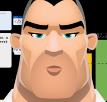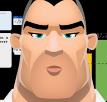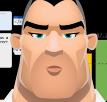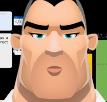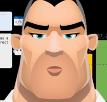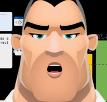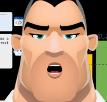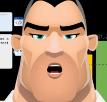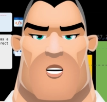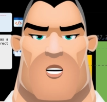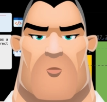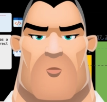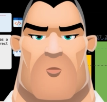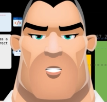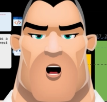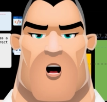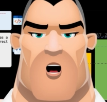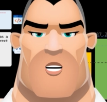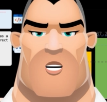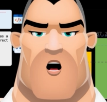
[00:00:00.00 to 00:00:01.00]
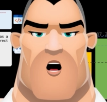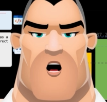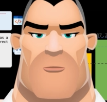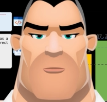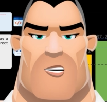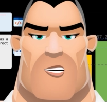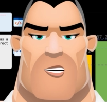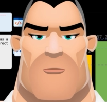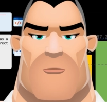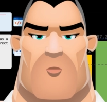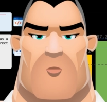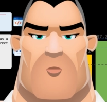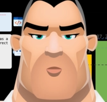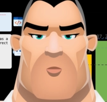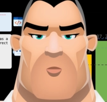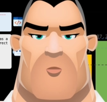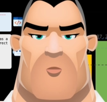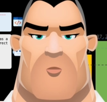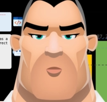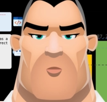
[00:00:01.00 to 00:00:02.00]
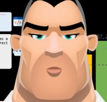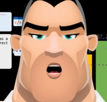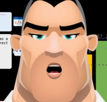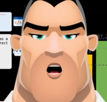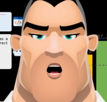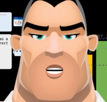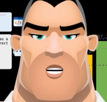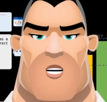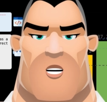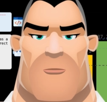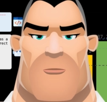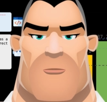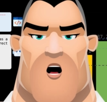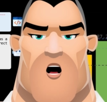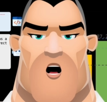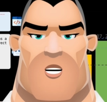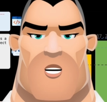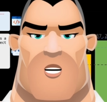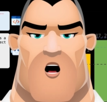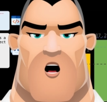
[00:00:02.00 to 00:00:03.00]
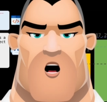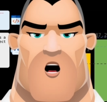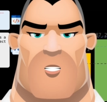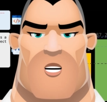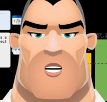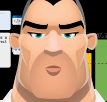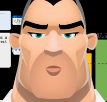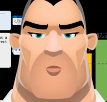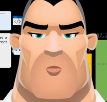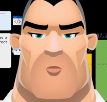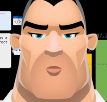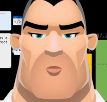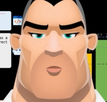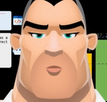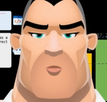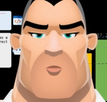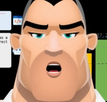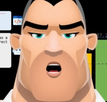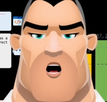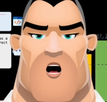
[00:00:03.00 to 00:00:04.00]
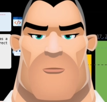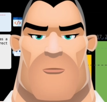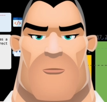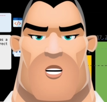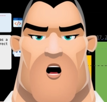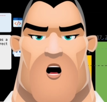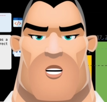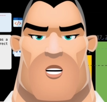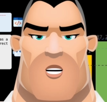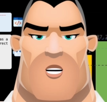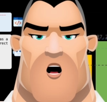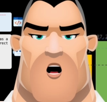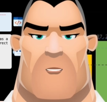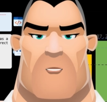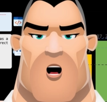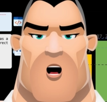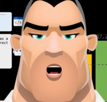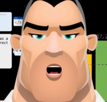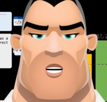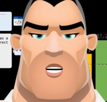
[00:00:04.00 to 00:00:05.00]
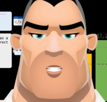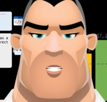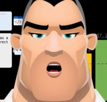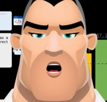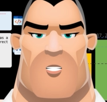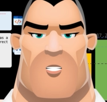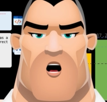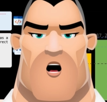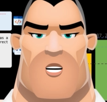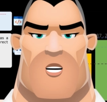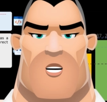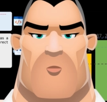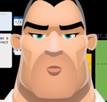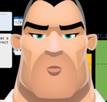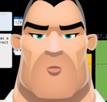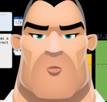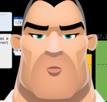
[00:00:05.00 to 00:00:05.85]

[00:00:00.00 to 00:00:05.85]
a step-by-step improvement. This makes a lot of sense. Are there potential pitfalls in all this?